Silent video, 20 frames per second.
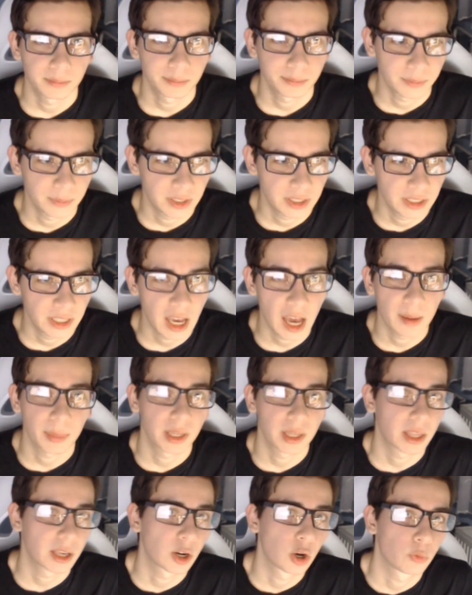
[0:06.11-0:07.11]
Yeah, I'm
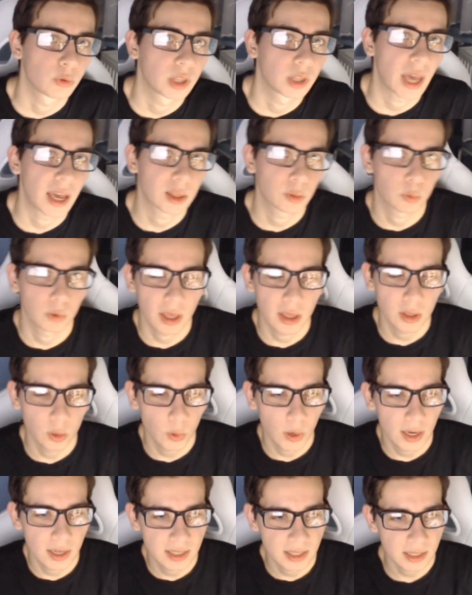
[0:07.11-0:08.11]
gonna go with that one.
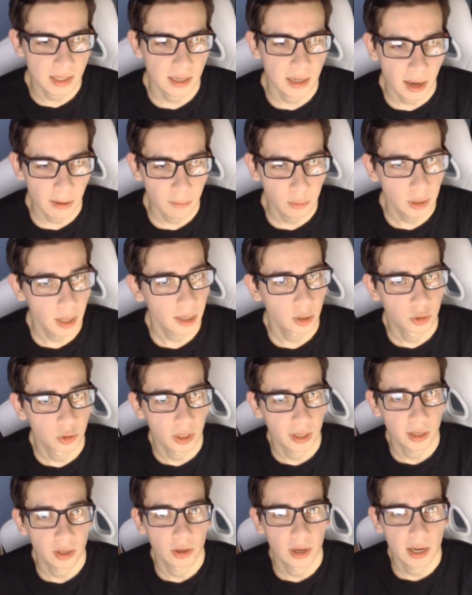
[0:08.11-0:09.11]
Anyways, I would like to
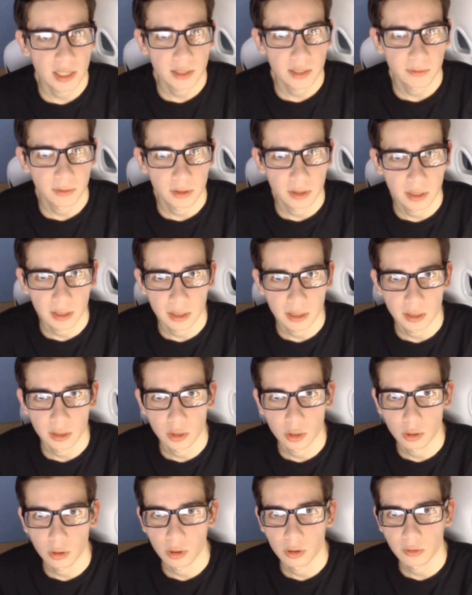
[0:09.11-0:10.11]
thank you guys for the,
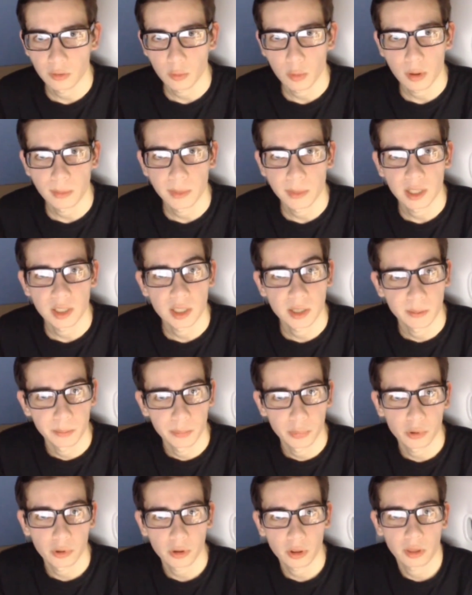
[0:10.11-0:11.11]
overwhelming
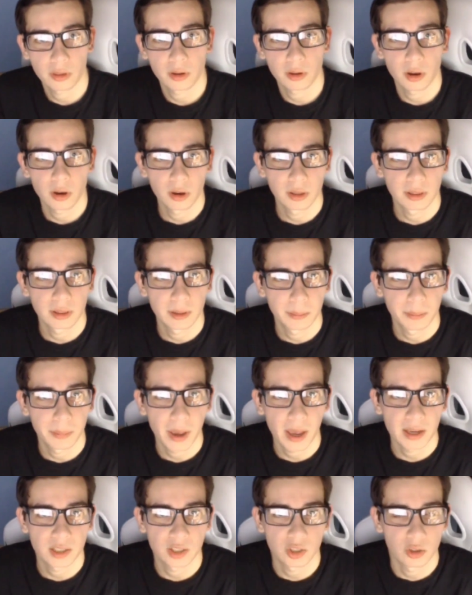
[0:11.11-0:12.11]
support on the
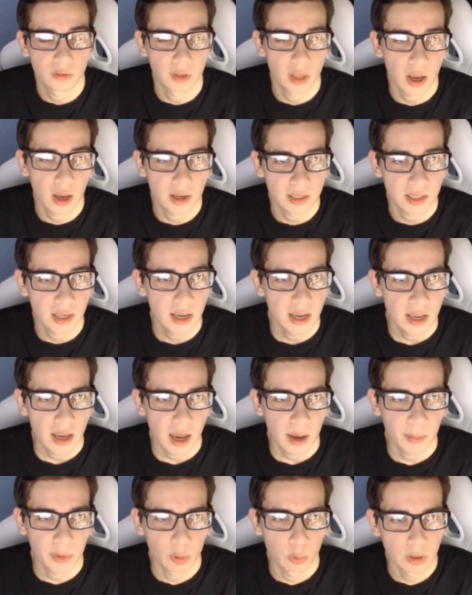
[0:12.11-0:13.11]
past two videos.
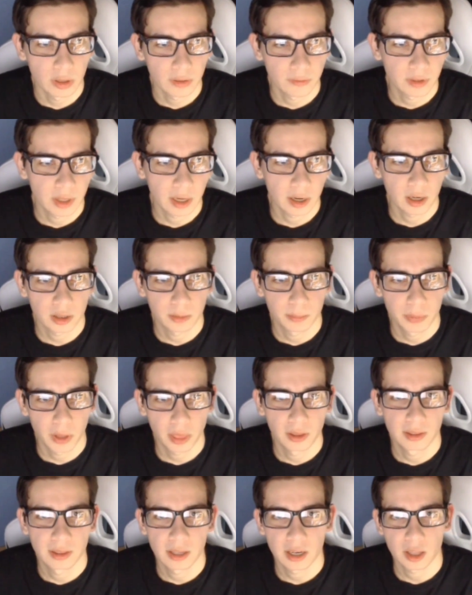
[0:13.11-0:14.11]
I mean, one of them got
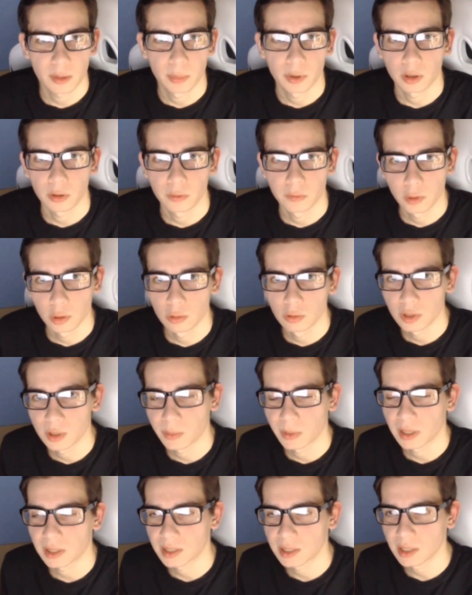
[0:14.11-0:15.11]
pretty terrible views,
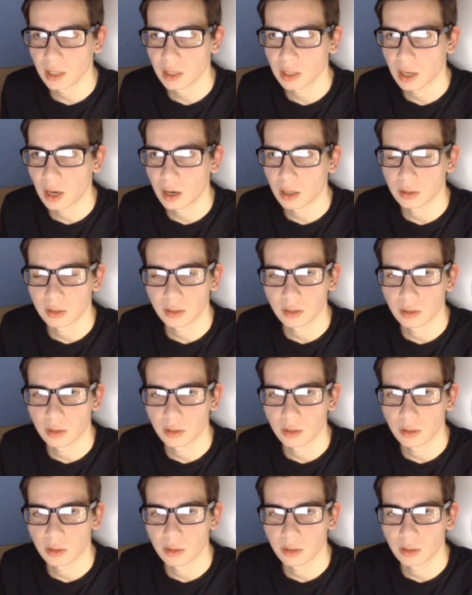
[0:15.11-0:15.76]
but it still got,